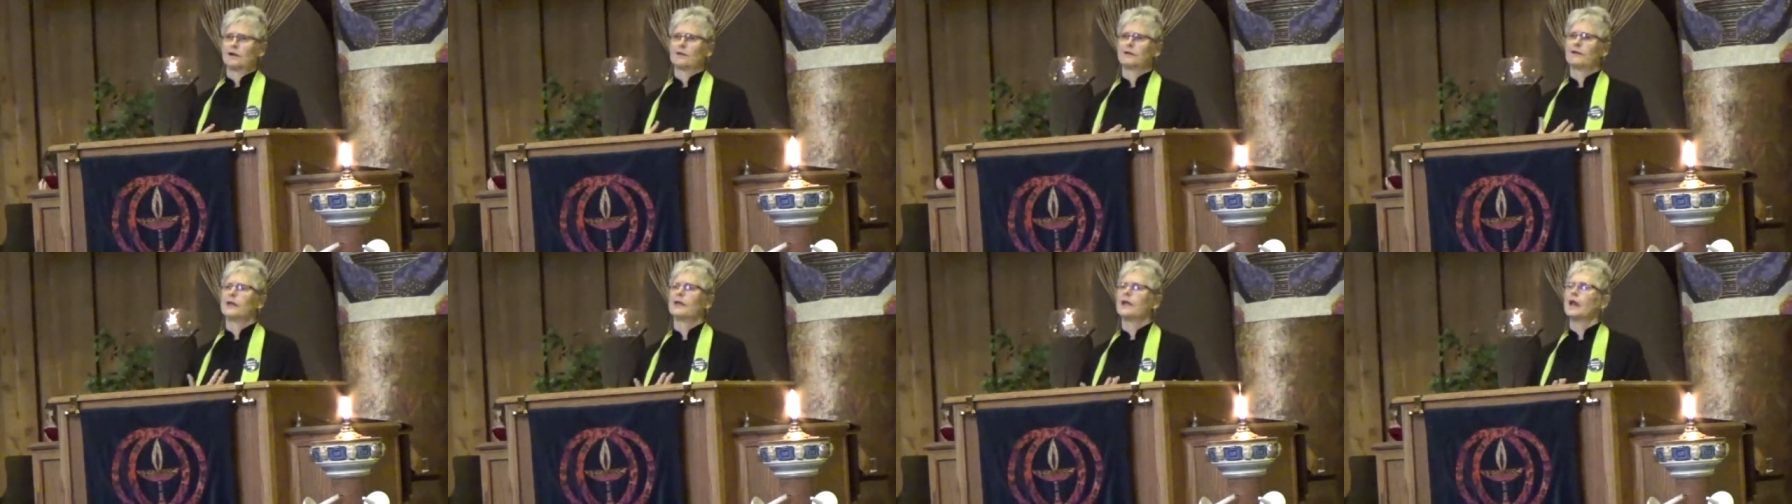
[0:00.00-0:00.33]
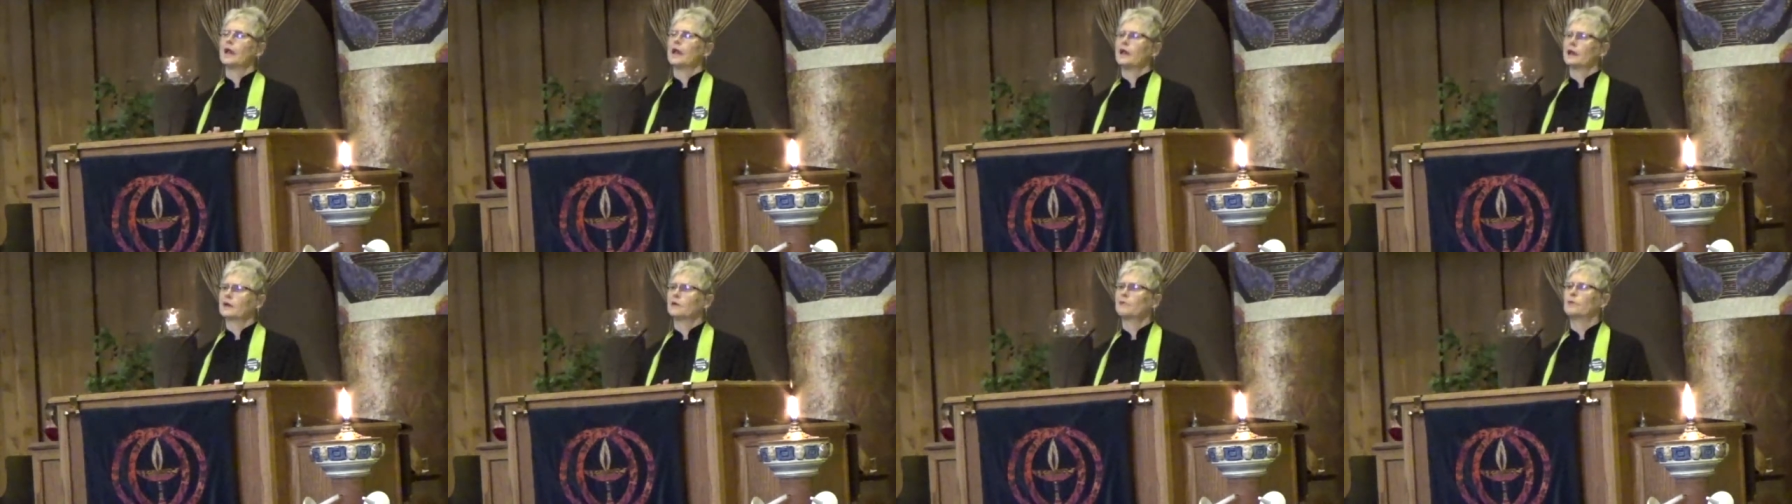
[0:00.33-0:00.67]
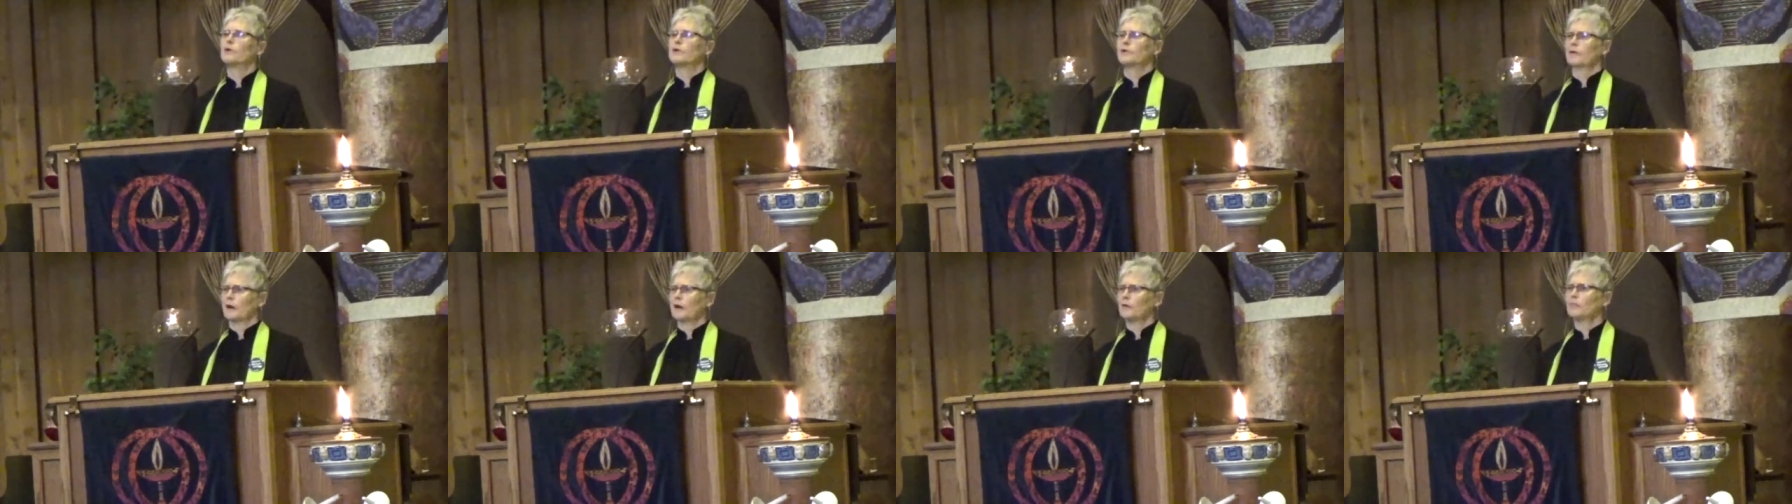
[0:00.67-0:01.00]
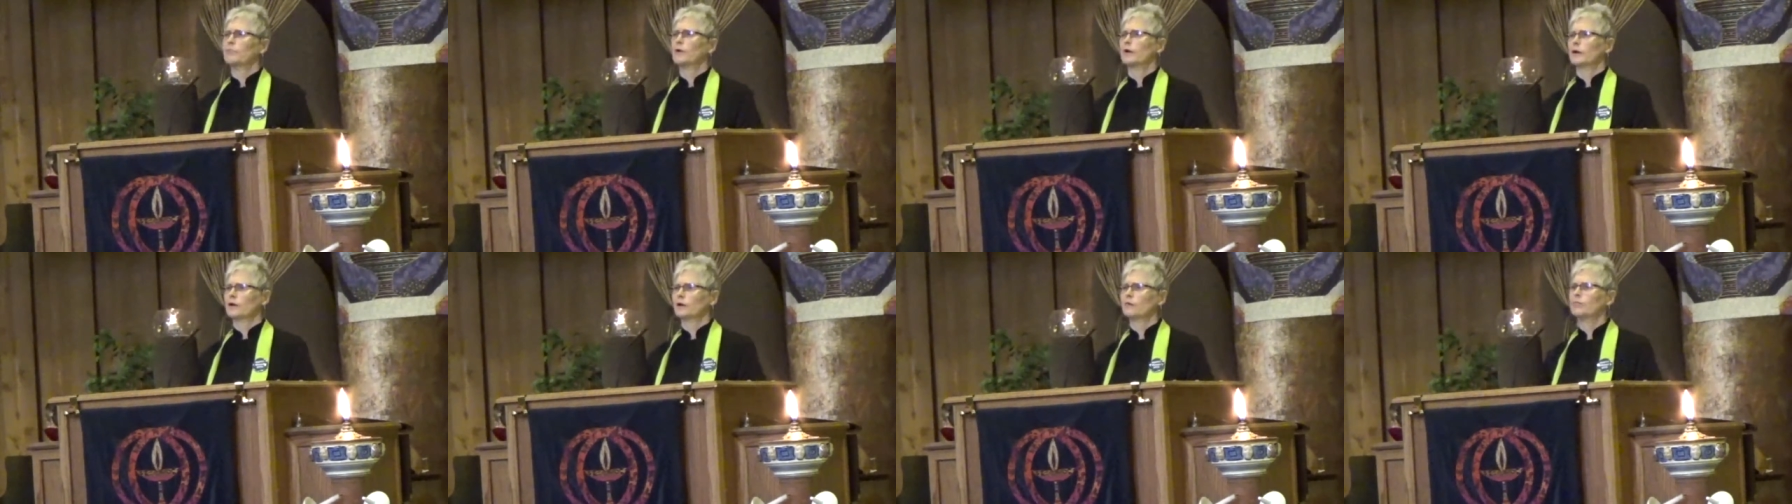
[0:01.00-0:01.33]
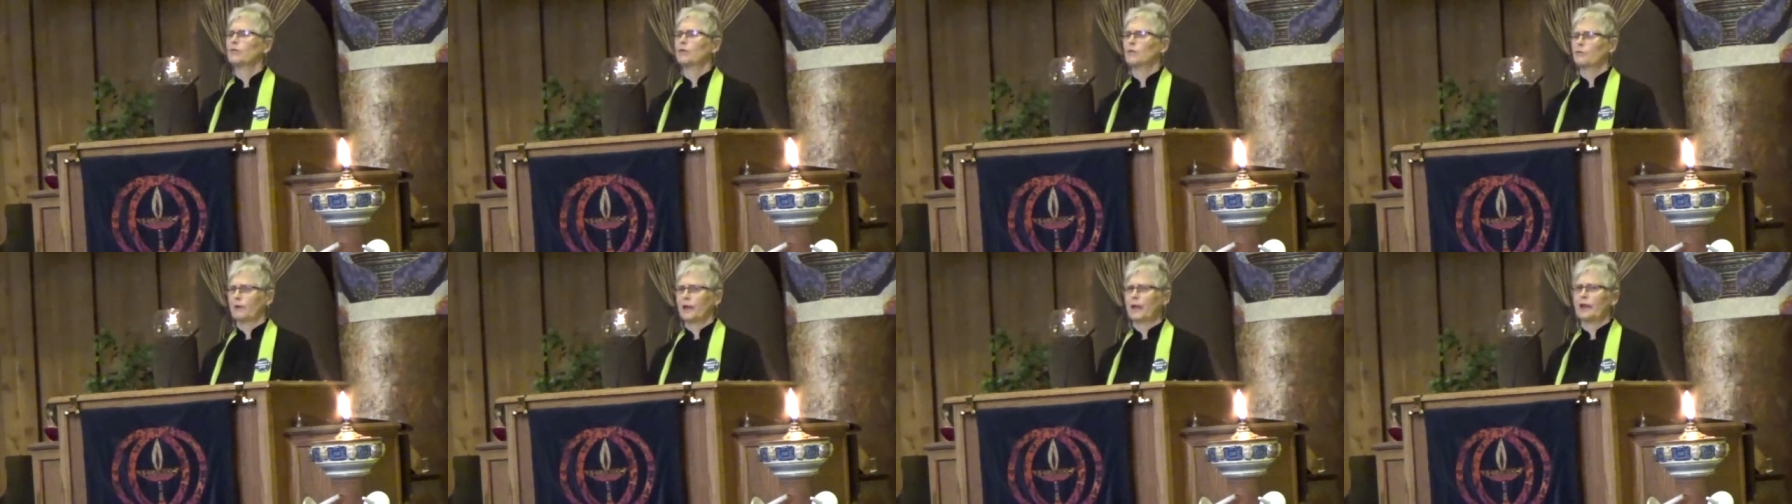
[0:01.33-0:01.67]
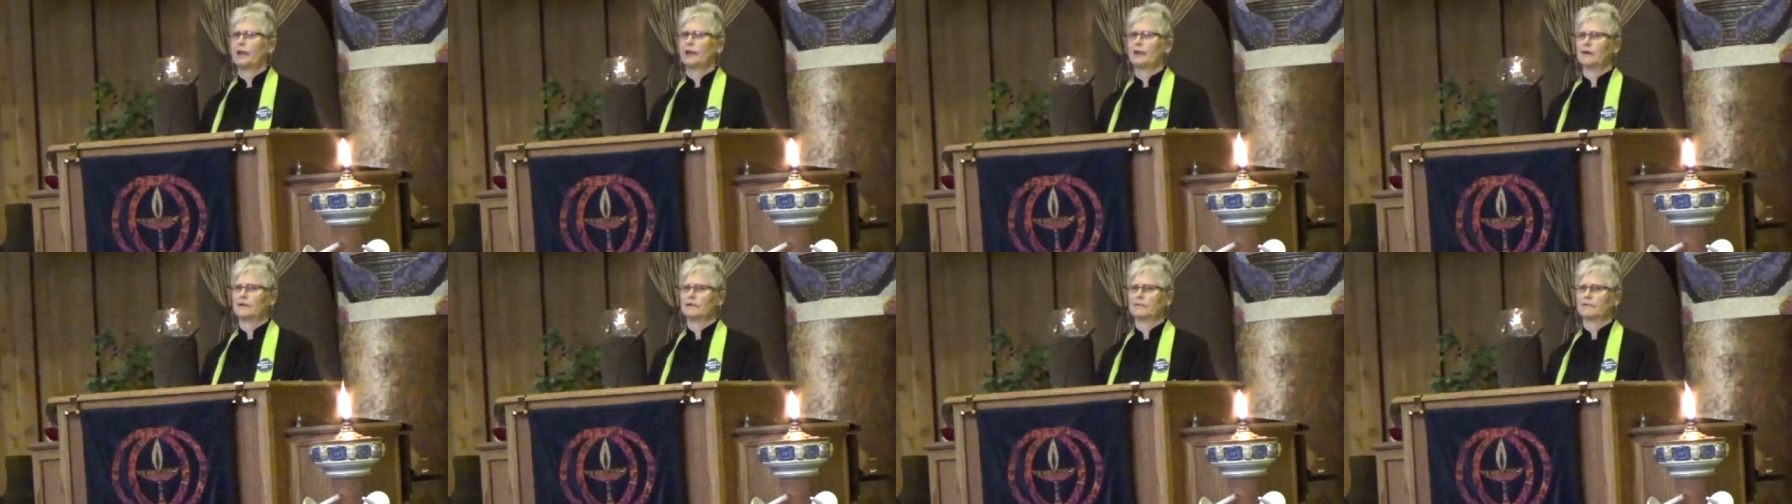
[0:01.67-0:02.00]
they ache with unbearable
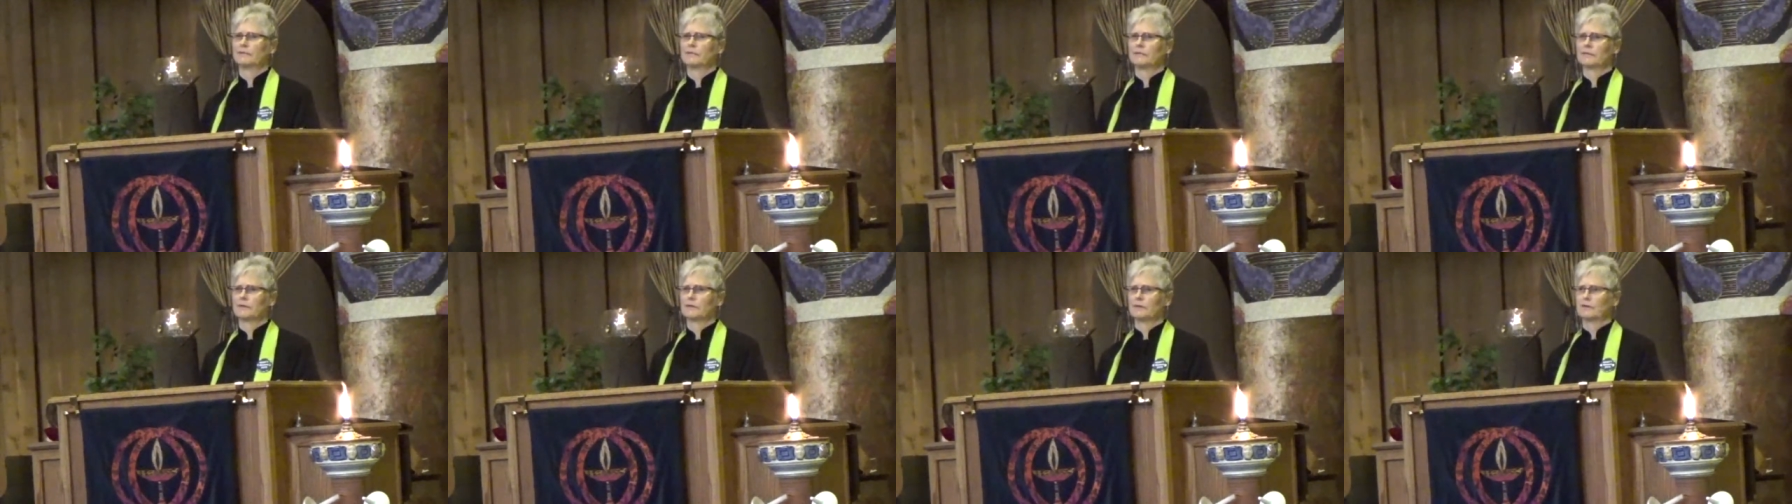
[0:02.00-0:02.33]
pain